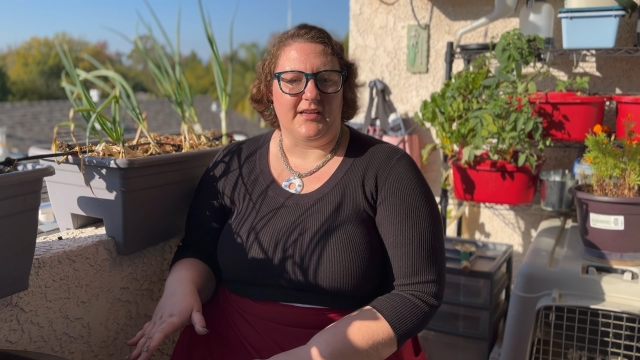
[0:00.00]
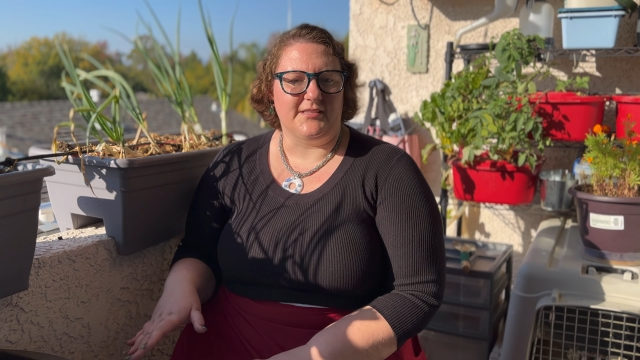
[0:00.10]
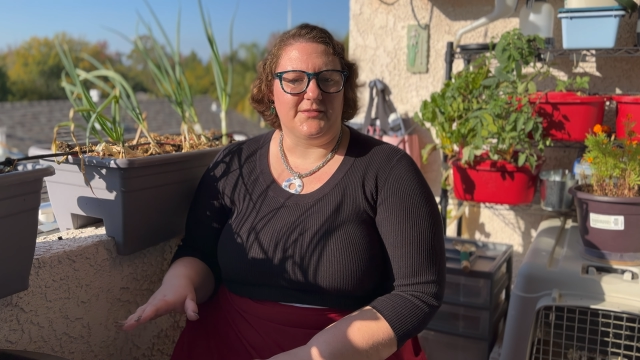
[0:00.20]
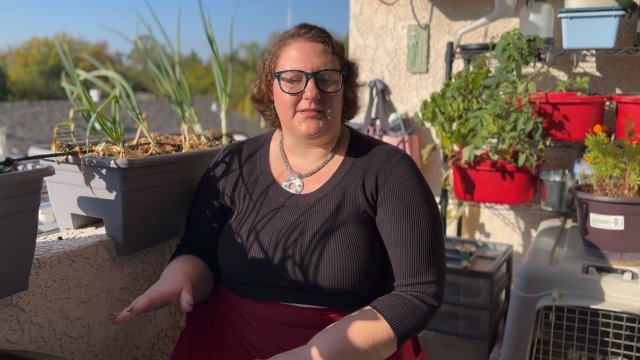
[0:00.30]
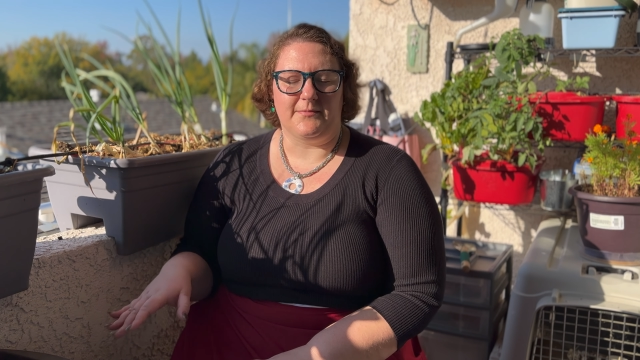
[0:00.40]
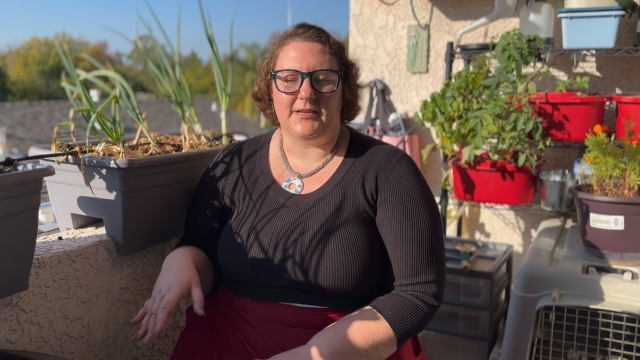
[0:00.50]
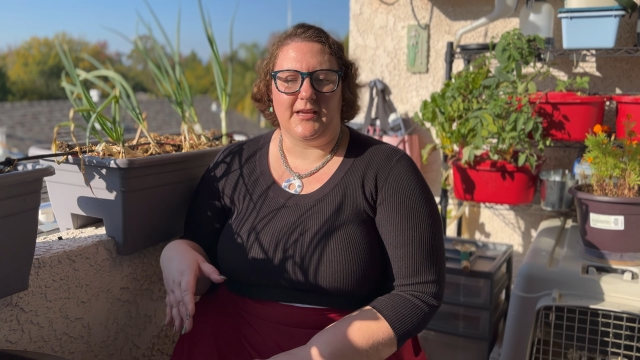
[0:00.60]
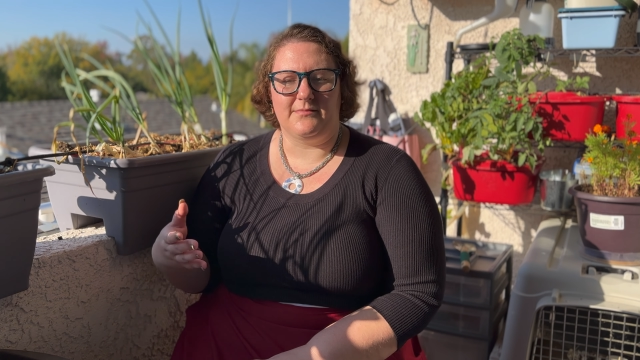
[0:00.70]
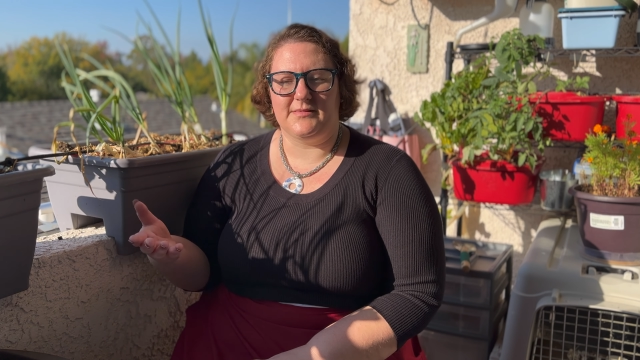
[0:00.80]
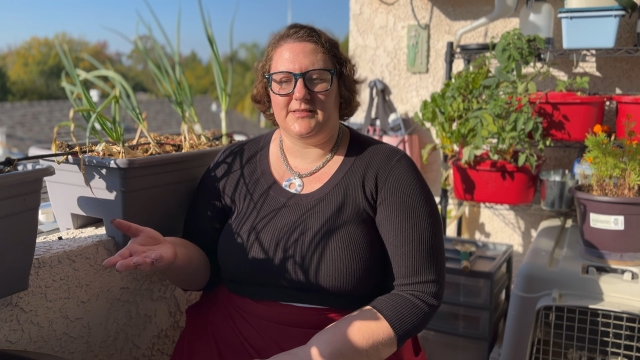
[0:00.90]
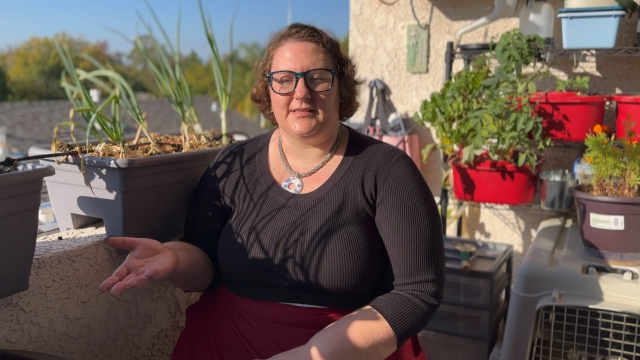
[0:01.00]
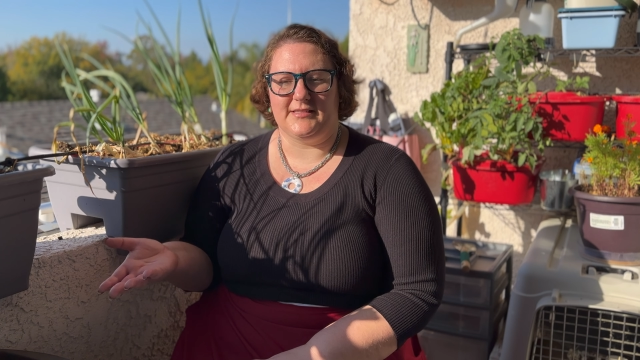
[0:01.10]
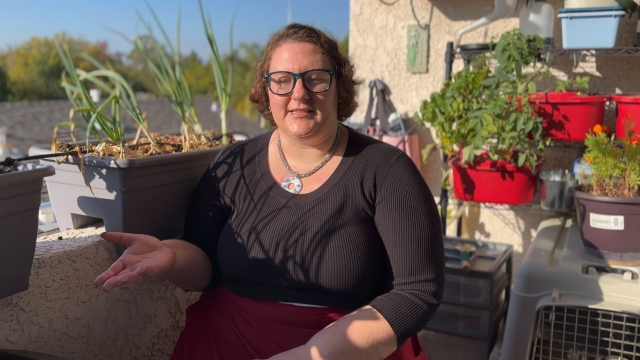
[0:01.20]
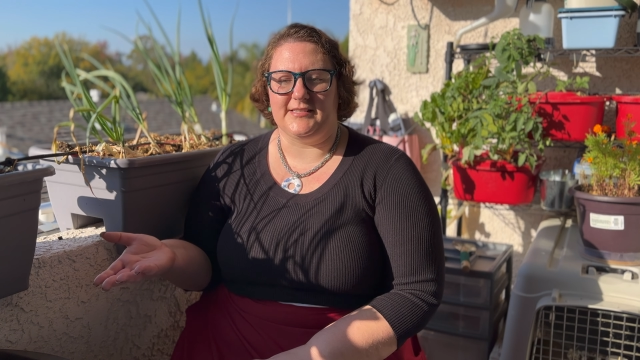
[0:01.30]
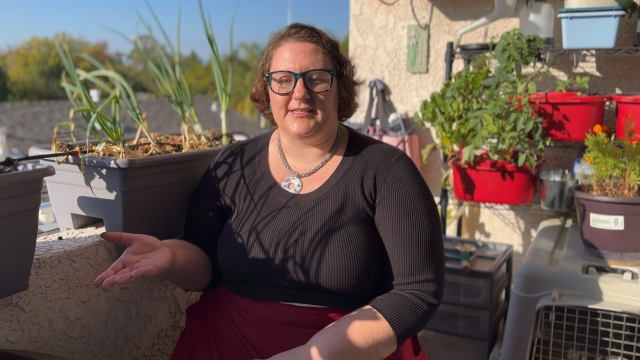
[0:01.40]
So sometimes
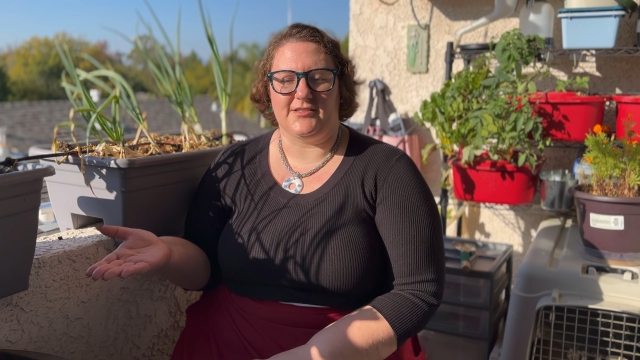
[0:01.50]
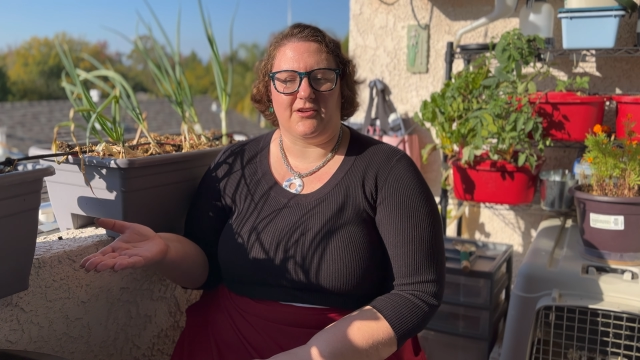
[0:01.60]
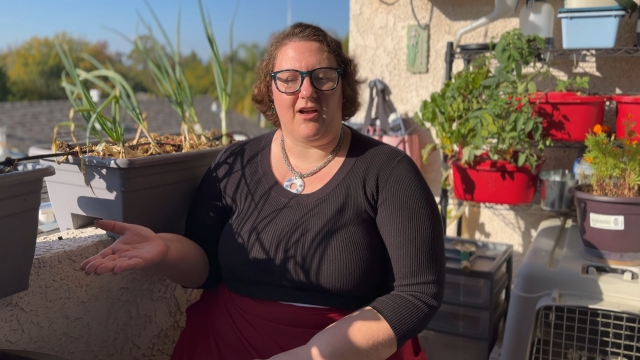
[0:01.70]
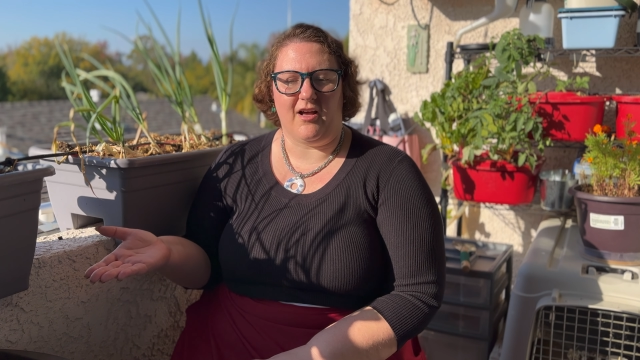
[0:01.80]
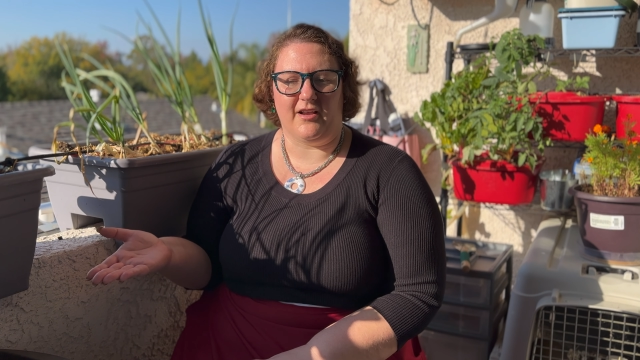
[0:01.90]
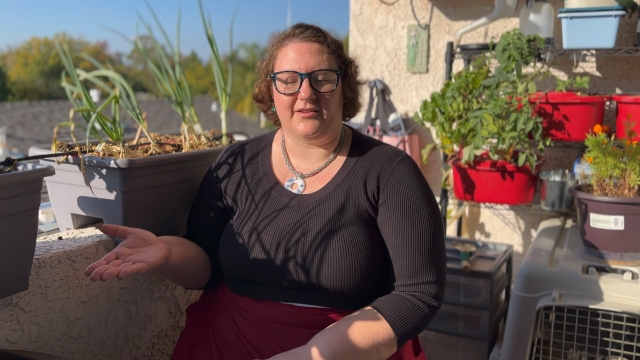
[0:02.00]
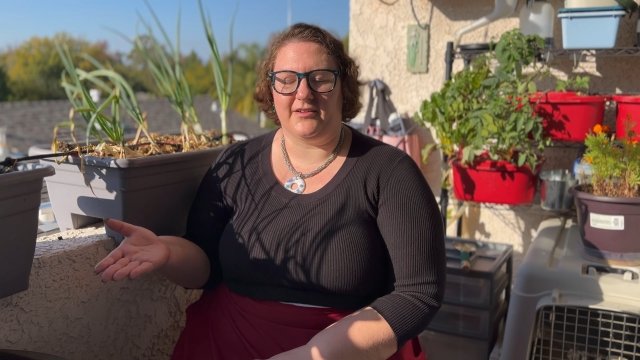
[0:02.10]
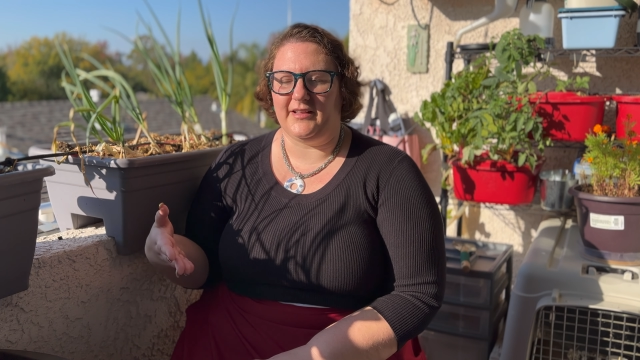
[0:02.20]
seasons are hotter,